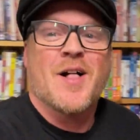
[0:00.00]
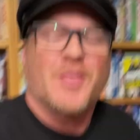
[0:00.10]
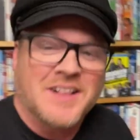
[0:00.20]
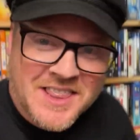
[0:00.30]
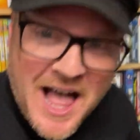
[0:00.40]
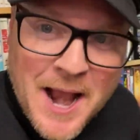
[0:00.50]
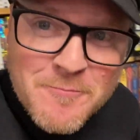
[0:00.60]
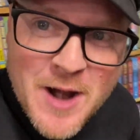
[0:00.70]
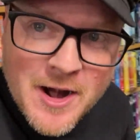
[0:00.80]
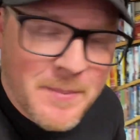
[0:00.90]
the
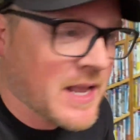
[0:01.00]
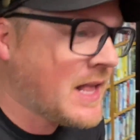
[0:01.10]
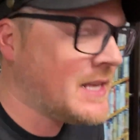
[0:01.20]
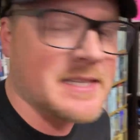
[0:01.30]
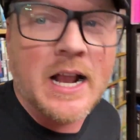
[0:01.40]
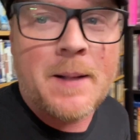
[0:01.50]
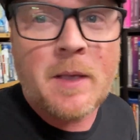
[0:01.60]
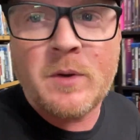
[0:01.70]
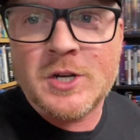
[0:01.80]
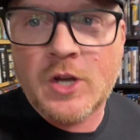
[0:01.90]
library because um,
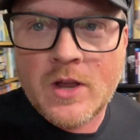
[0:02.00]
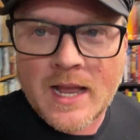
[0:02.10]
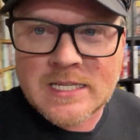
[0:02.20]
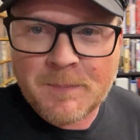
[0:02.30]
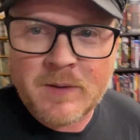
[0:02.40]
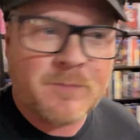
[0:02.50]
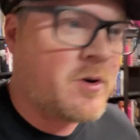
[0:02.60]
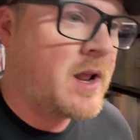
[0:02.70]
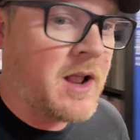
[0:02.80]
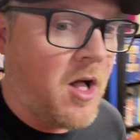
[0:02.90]
I'm going to show you guys something
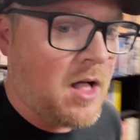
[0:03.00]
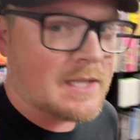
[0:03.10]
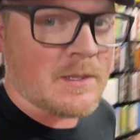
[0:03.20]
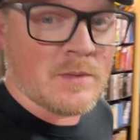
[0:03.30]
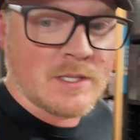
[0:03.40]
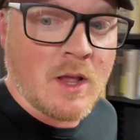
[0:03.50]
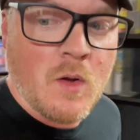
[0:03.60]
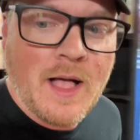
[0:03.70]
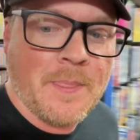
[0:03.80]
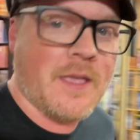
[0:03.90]
pretty awesome. So
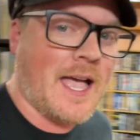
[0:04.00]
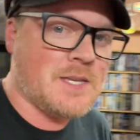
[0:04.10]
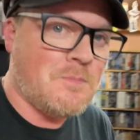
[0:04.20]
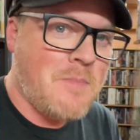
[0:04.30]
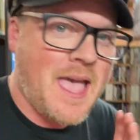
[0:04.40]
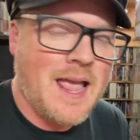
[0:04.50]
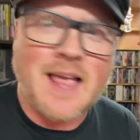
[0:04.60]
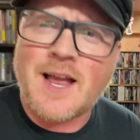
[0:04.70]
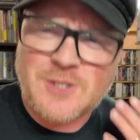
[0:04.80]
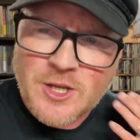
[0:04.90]
um, you guys may,
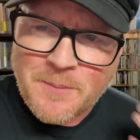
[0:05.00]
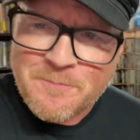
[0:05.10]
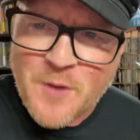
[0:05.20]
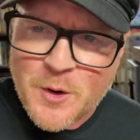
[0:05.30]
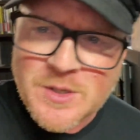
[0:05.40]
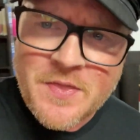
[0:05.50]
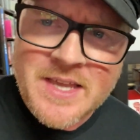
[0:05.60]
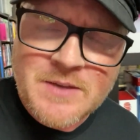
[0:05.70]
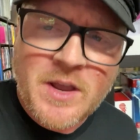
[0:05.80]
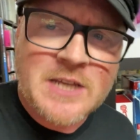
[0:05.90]
I, I, took some photos of
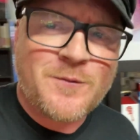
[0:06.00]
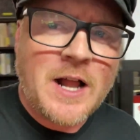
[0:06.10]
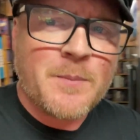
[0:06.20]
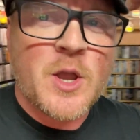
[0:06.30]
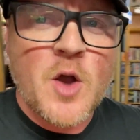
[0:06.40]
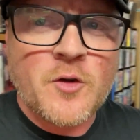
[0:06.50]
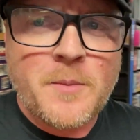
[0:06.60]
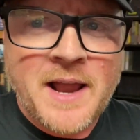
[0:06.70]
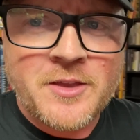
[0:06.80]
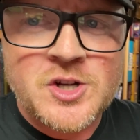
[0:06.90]
this. If you guys follow me over on
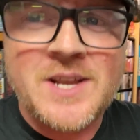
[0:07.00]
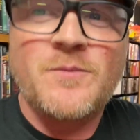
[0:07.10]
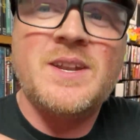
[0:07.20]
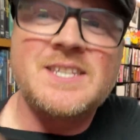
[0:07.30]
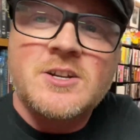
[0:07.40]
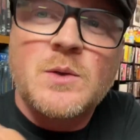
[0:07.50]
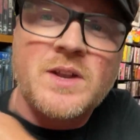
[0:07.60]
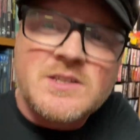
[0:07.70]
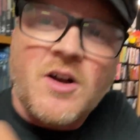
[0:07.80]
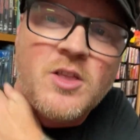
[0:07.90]
my other, what seriously, what
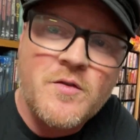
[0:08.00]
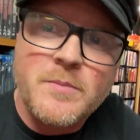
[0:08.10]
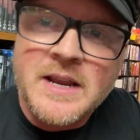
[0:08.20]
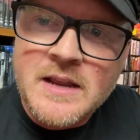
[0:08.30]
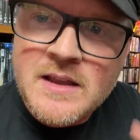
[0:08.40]
is all over me?